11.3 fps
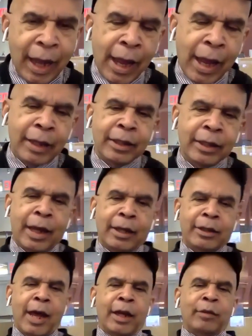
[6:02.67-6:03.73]
And
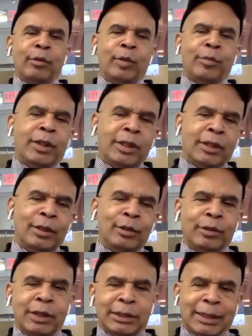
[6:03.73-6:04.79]
Danny Rubin and
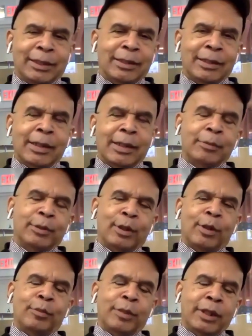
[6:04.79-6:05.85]
Lou Diskin and them
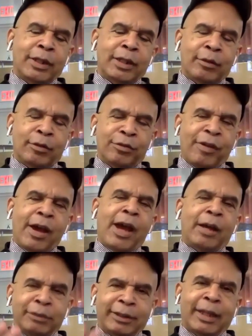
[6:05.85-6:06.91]
told me that there were
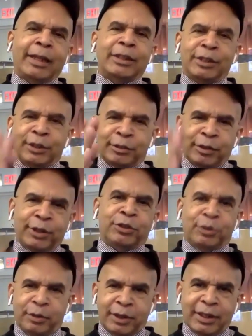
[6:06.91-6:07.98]
five stages of
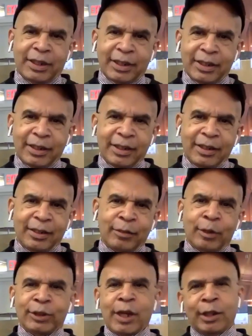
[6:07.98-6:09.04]
history.
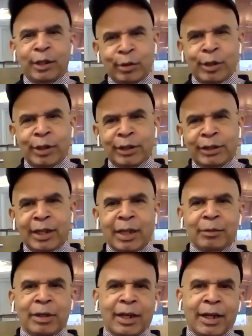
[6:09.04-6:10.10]
Well, Sonny, you were in the
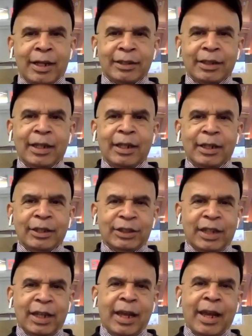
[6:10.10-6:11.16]
same class.
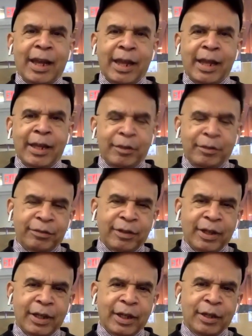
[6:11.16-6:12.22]
Slave,
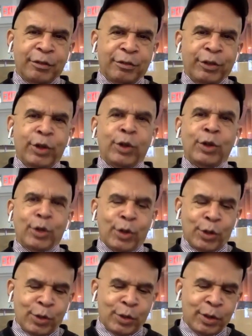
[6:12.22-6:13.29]

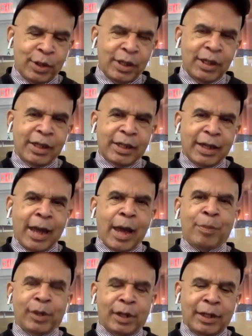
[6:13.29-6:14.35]
feudal,
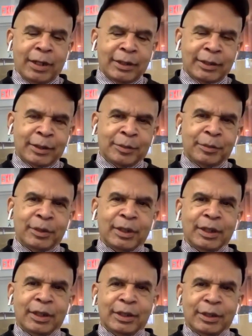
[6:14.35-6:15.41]
capitalism,
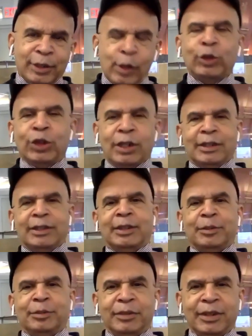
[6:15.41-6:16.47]

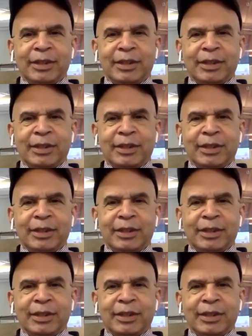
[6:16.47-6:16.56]
socialism.